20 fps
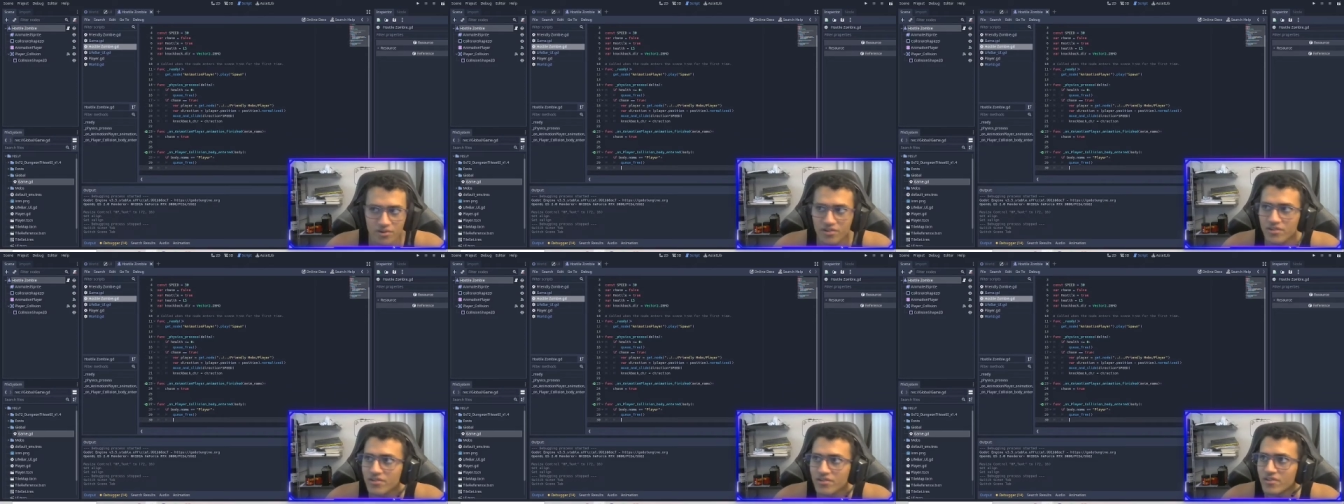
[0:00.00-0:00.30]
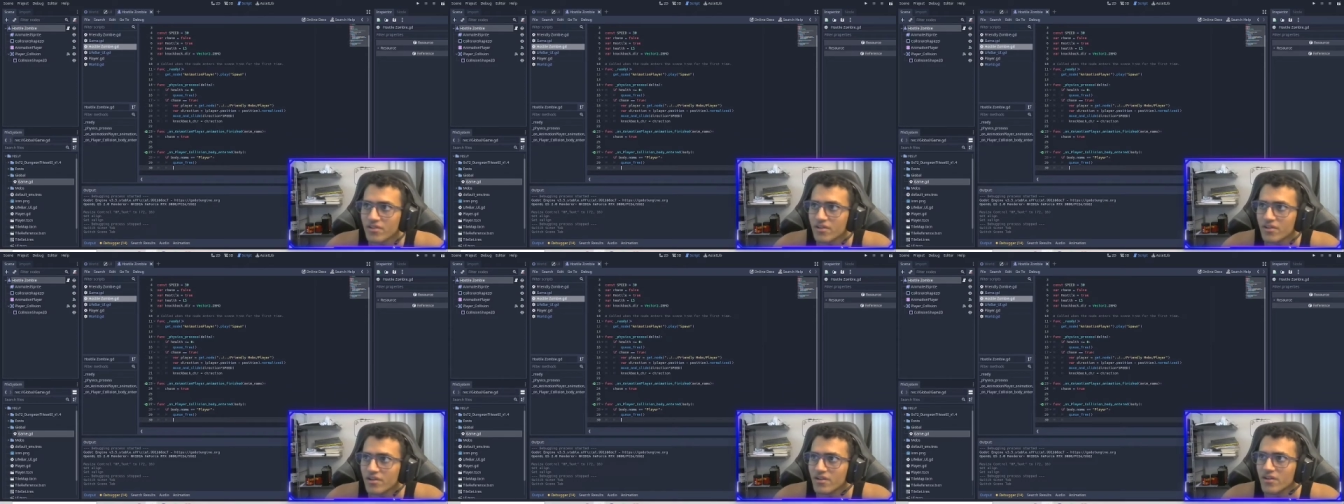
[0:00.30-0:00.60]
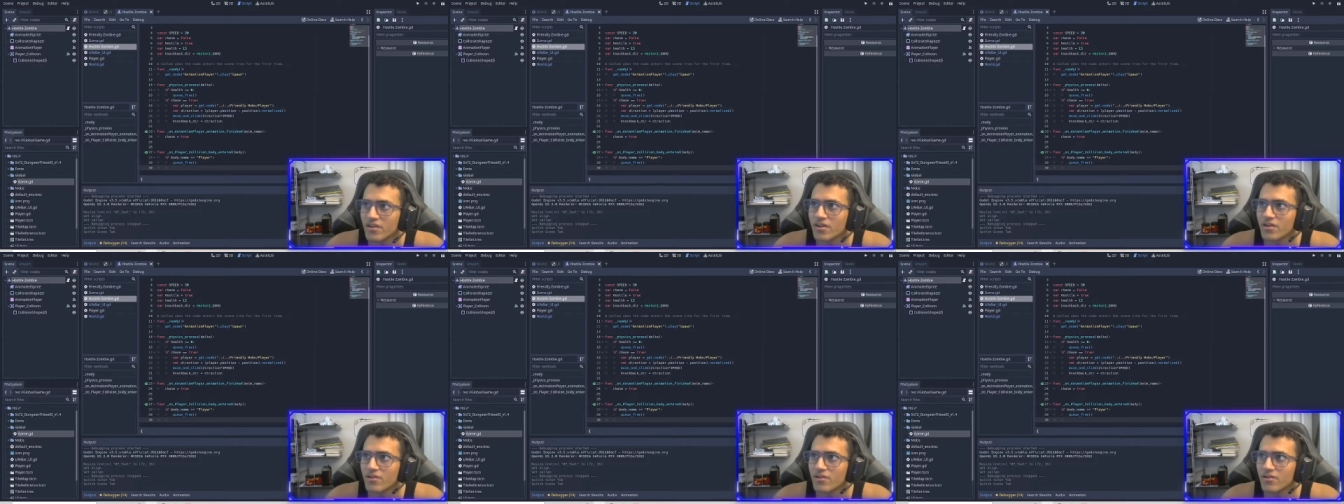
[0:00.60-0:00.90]
with,
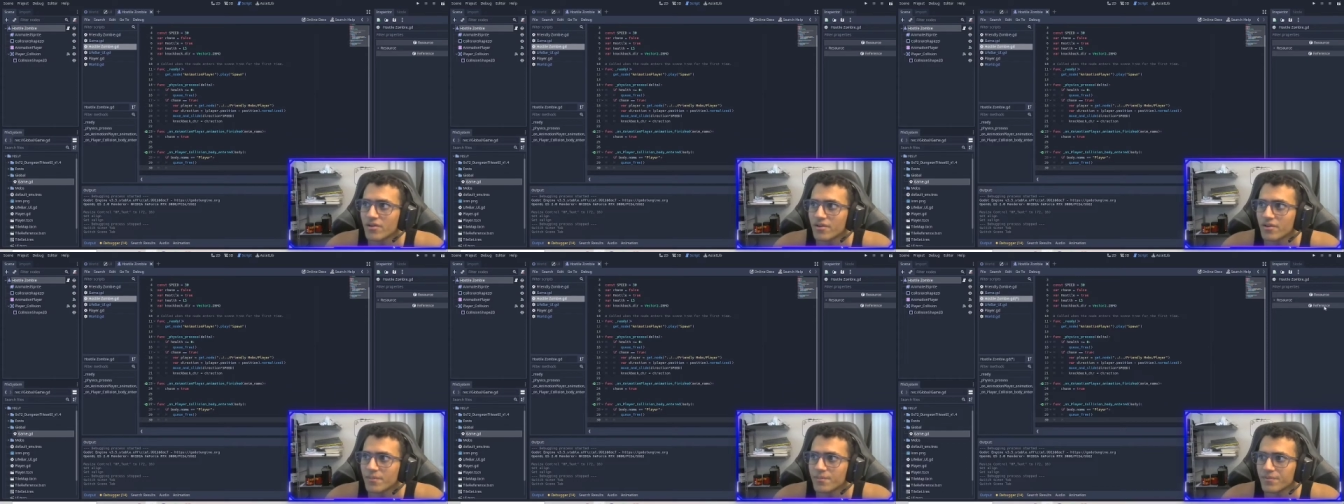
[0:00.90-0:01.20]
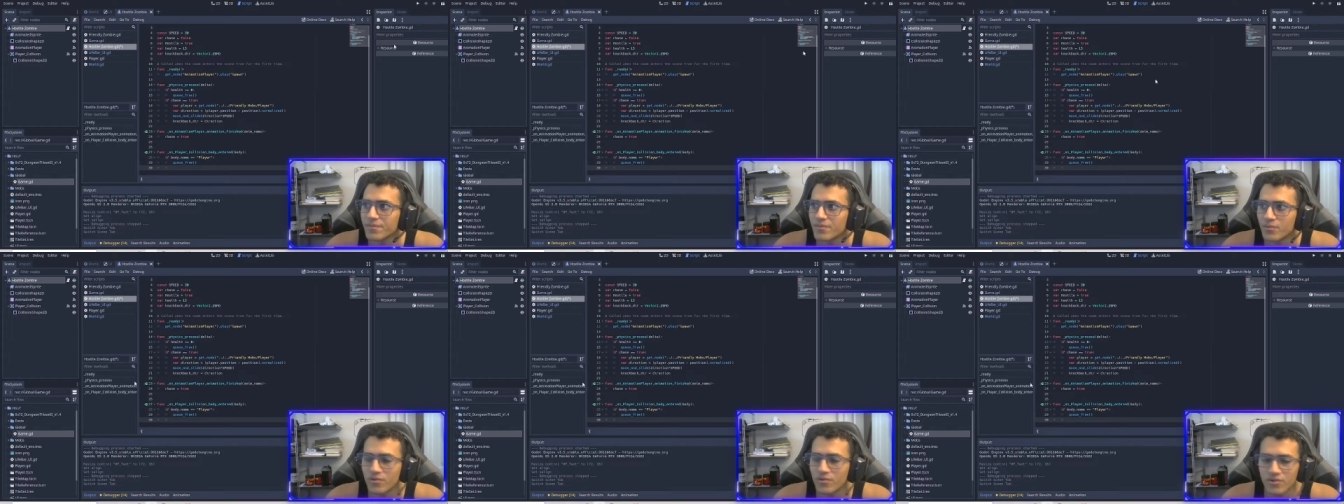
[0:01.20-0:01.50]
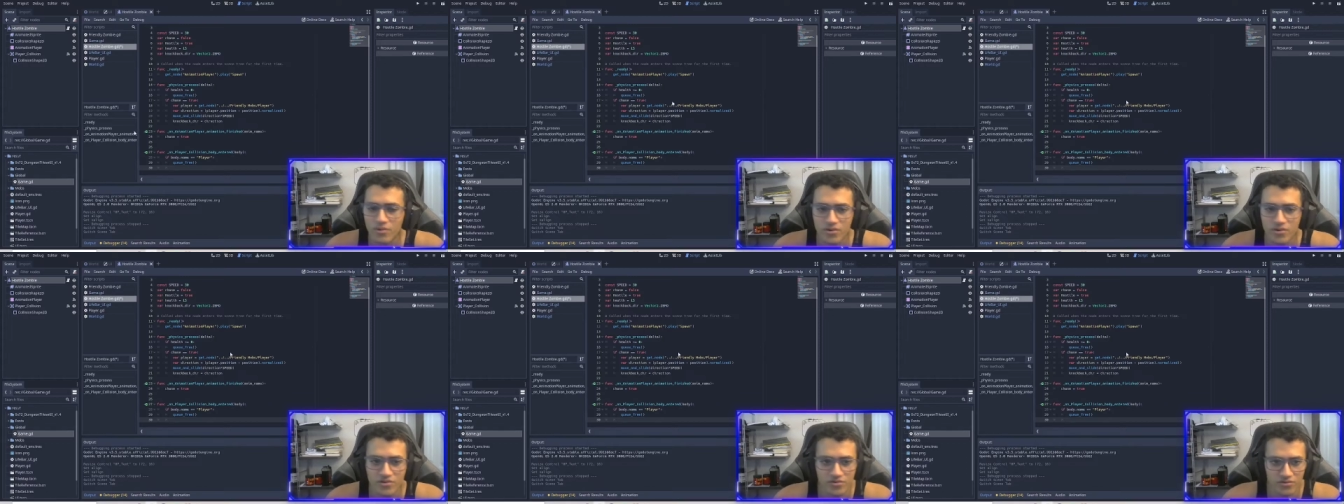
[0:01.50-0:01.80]
right,
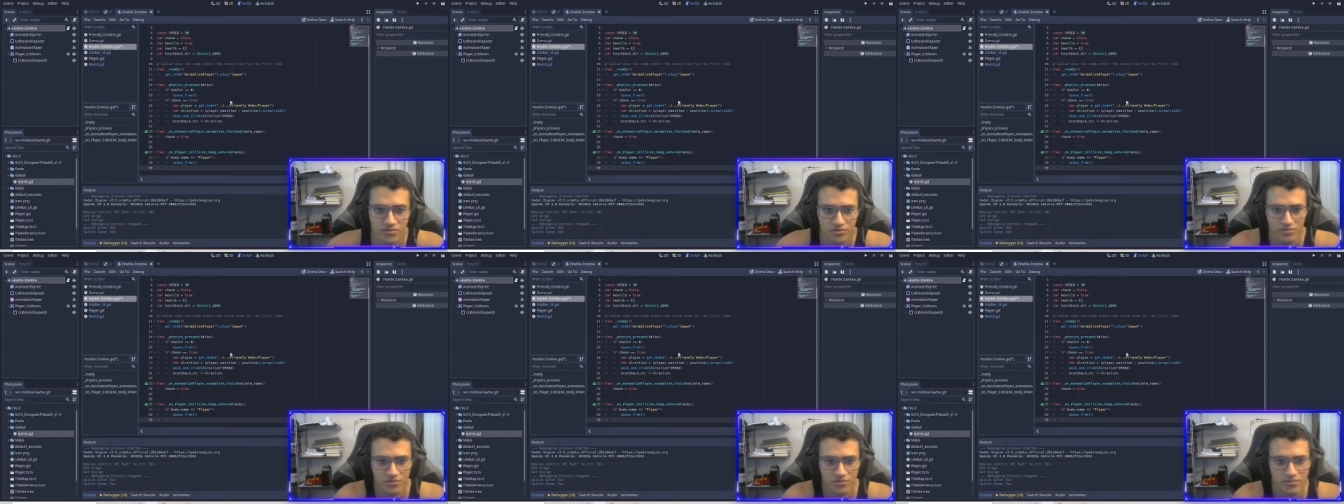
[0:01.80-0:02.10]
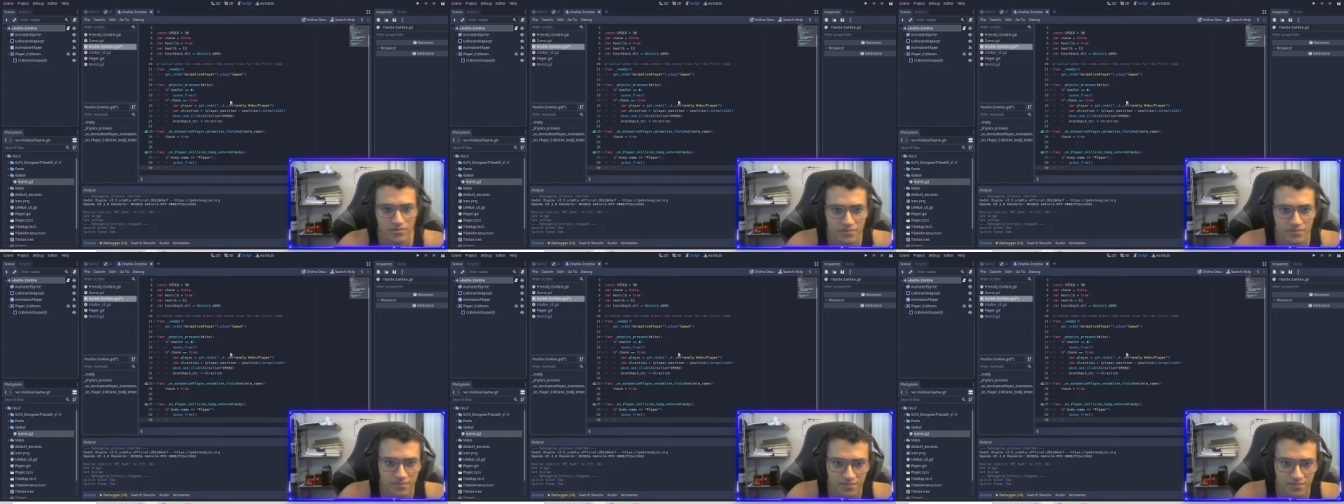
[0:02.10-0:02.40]
we're going to